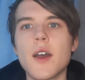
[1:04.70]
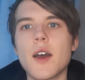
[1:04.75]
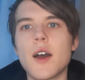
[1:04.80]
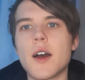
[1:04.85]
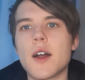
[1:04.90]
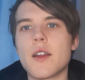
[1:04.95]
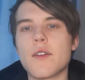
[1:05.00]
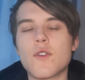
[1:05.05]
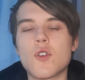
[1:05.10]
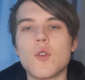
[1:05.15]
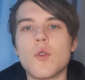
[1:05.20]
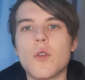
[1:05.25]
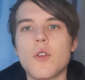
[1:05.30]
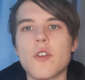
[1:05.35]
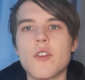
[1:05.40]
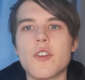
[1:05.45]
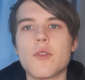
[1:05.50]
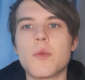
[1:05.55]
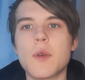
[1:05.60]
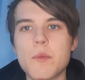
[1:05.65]
and of
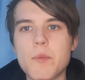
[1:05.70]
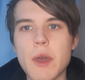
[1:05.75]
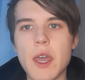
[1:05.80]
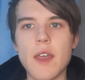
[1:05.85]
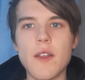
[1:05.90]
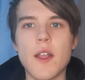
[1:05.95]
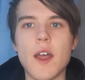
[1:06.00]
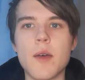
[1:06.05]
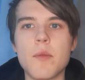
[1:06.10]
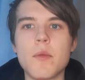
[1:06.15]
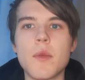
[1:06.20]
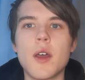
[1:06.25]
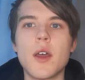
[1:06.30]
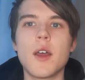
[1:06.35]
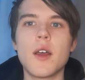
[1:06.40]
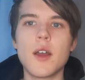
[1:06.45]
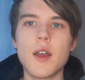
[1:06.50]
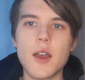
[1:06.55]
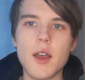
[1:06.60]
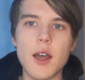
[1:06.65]
course we beat them
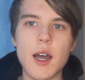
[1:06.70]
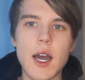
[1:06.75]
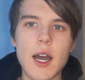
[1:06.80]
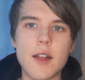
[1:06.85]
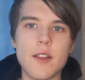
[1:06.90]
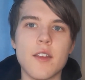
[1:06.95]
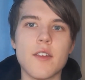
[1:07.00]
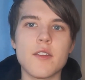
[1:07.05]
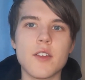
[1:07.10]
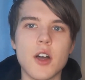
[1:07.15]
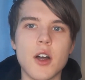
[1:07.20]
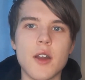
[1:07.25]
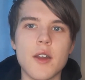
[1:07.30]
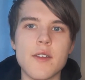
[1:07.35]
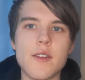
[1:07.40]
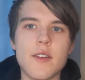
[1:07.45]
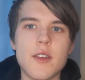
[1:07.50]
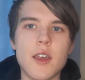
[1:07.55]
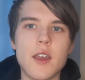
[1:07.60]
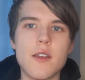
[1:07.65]
at the start of the
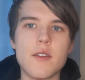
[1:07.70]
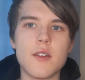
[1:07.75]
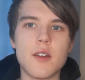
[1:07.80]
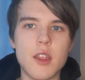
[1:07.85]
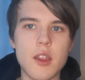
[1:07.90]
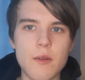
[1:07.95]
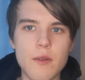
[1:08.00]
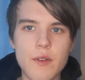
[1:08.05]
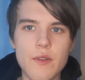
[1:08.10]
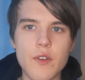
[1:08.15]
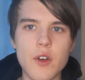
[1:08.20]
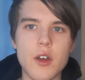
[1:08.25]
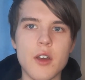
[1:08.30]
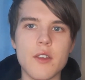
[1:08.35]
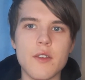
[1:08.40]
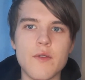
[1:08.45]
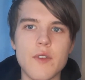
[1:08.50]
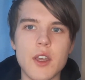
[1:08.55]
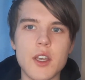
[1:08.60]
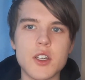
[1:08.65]
season in the
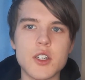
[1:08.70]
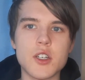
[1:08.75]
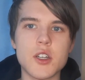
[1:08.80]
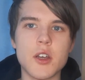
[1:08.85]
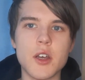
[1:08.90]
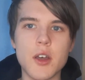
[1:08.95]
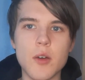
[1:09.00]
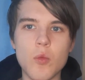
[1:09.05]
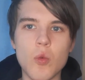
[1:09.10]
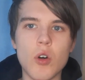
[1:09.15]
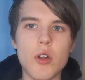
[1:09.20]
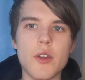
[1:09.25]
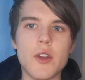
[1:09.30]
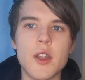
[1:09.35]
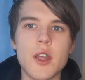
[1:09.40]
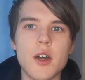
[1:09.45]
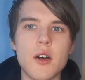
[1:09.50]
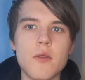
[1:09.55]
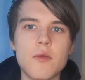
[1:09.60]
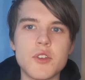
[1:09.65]
reverse fixture,
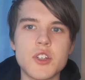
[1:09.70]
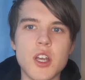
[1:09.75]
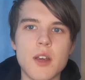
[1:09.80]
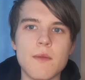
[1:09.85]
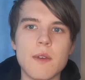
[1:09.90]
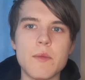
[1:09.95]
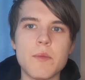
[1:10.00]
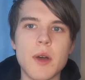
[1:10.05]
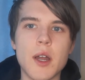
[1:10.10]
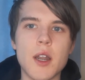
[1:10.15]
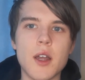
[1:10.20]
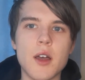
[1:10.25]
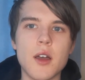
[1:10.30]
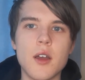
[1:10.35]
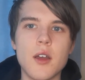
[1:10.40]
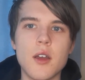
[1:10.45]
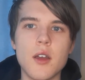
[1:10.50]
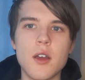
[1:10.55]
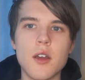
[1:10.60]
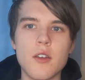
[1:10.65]
1-0, with Jeremy Bella
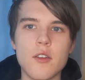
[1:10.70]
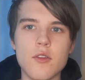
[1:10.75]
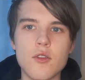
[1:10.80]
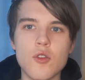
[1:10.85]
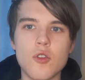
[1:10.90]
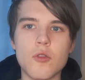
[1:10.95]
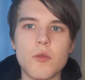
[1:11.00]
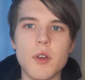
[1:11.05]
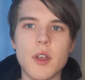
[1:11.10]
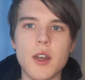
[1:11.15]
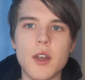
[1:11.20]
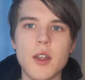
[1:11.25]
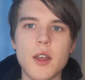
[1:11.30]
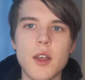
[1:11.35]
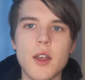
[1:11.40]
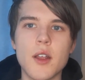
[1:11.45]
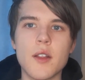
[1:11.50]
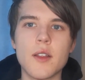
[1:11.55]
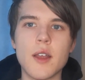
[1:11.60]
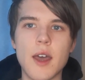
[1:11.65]
scoring
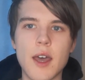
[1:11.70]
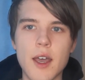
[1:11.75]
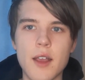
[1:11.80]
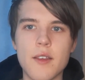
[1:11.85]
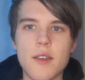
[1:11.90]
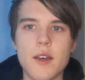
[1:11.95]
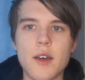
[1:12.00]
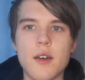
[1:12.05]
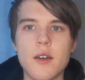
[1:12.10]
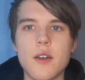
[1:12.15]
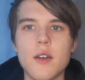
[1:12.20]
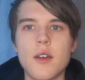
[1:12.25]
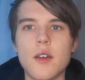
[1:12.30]
the header.